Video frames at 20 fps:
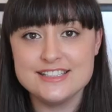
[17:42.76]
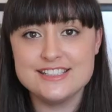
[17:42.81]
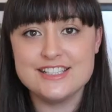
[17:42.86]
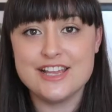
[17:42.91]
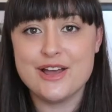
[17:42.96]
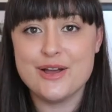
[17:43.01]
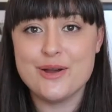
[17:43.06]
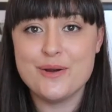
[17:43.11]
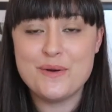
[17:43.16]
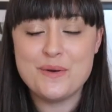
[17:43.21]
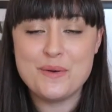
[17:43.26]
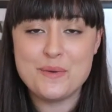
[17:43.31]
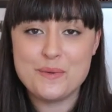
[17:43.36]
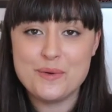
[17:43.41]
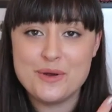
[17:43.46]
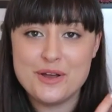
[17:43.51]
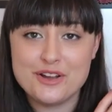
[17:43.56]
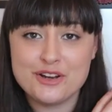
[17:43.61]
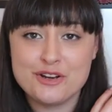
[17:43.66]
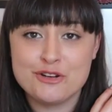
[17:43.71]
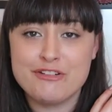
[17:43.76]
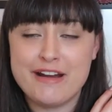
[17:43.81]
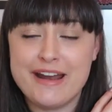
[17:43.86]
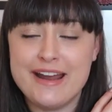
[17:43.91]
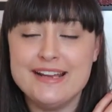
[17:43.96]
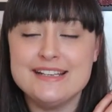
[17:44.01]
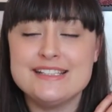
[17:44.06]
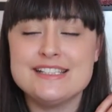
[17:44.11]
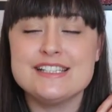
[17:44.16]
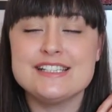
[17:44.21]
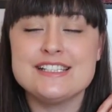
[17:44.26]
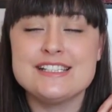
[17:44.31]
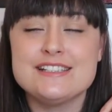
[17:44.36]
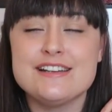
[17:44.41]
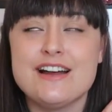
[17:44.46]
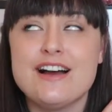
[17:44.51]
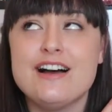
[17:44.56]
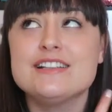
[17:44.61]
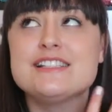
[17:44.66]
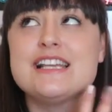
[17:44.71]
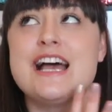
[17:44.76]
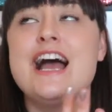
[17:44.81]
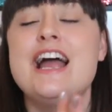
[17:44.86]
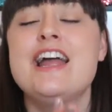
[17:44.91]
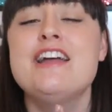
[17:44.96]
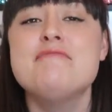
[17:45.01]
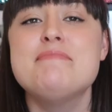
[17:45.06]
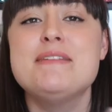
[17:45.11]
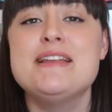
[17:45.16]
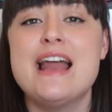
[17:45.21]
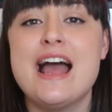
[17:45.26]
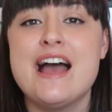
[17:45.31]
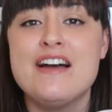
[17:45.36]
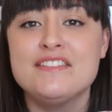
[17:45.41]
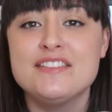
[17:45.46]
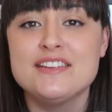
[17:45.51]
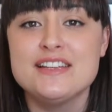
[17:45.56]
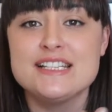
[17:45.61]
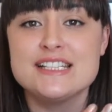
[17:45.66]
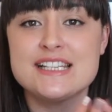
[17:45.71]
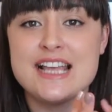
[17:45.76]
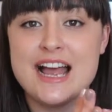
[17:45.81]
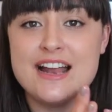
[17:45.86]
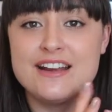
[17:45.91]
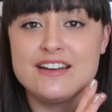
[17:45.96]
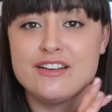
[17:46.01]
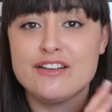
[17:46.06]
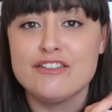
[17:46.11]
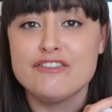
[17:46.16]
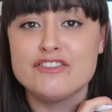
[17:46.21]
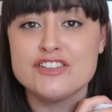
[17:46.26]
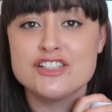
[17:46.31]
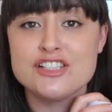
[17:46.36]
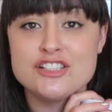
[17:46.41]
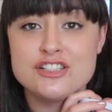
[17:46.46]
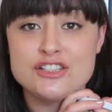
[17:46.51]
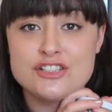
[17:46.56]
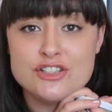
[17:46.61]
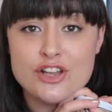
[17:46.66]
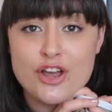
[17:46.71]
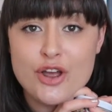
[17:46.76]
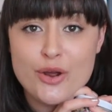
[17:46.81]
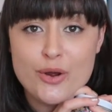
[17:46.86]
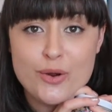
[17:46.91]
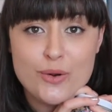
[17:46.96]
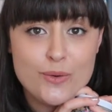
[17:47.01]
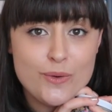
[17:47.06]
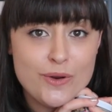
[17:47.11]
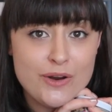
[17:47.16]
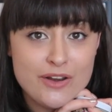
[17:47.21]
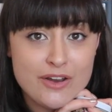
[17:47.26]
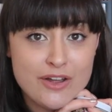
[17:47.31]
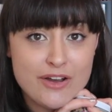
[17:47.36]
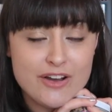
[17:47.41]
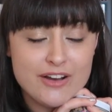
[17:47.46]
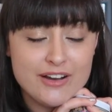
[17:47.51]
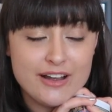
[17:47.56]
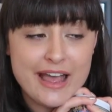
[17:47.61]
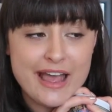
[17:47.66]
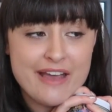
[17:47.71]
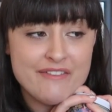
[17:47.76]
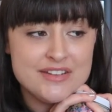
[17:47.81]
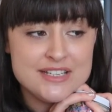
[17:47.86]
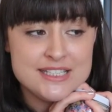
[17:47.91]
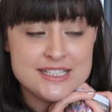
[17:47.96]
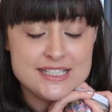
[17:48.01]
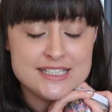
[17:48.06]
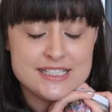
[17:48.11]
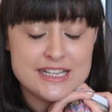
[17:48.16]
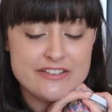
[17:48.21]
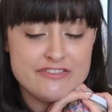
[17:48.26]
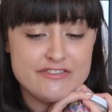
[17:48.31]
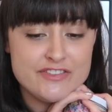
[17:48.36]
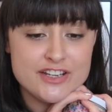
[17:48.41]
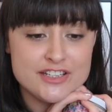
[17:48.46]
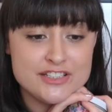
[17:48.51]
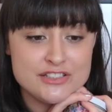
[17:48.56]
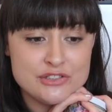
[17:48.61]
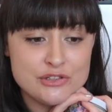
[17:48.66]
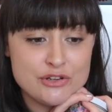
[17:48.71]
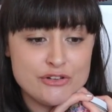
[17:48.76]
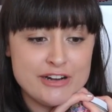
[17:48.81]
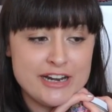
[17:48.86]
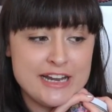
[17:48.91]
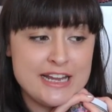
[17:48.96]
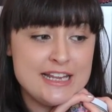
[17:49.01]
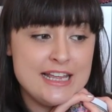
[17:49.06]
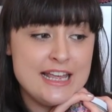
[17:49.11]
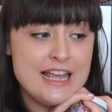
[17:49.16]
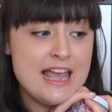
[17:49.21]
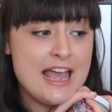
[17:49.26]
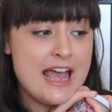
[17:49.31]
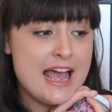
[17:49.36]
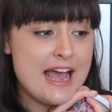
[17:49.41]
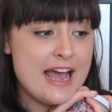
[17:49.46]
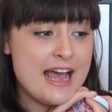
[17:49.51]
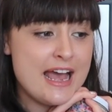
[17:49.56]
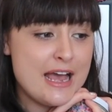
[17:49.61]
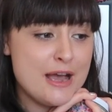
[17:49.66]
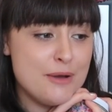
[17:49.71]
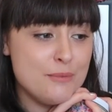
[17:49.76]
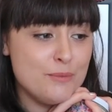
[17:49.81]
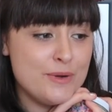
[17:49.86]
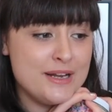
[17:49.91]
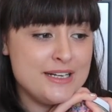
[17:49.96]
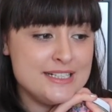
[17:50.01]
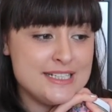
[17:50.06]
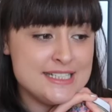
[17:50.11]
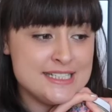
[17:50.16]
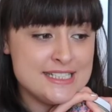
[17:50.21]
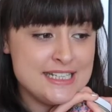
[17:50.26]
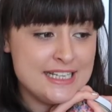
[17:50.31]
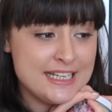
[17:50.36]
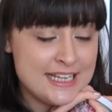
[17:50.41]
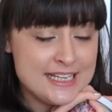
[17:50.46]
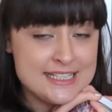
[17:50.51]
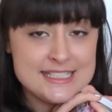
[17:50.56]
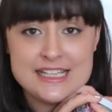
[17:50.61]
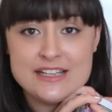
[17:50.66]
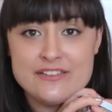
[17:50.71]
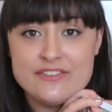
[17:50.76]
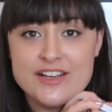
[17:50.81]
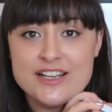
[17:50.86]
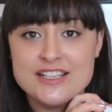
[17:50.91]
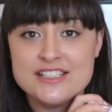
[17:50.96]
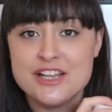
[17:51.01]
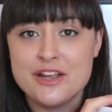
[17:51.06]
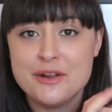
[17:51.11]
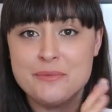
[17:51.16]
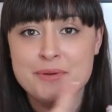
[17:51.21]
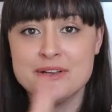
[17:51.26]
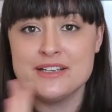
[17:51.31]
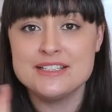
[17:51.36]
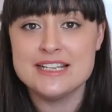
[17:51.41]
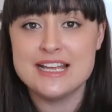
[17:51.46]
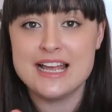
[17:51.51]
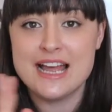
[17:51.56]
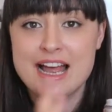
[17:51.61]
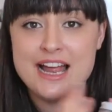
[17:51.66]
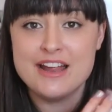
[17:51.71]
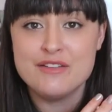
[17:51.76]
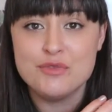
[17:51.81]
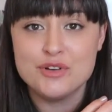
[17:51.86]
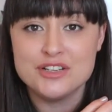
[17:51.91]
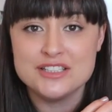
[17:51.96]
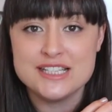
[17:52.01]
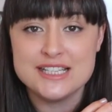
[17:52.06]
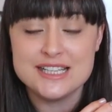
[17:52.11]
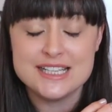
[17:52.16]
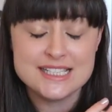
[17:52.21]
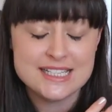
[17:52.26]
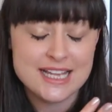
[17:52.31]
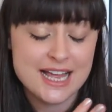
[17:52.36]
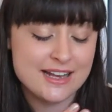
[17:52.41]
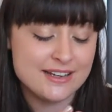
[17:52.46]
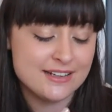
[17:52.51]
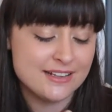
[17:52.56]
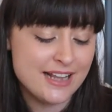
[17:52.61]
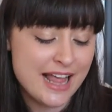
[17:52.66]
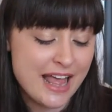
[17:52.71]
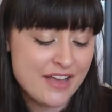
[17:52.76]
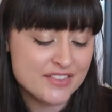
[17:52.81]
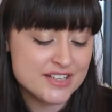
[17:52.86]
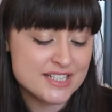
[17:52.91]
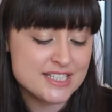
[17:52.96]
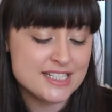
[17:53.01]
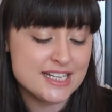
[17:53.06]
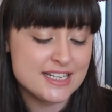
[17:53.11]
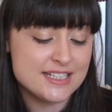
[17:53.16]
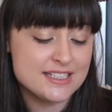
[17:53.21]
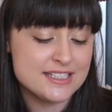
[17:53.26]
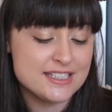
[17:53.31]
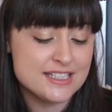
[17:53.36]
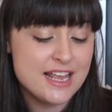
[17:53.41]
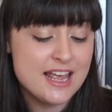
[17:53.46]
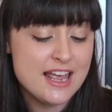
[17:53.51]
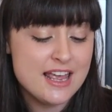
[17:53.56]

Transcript: So great start. I have been after this candle for so long. Ever since I first saw it um, when Disney Kittee first opened it, I have wanted this candle ever since.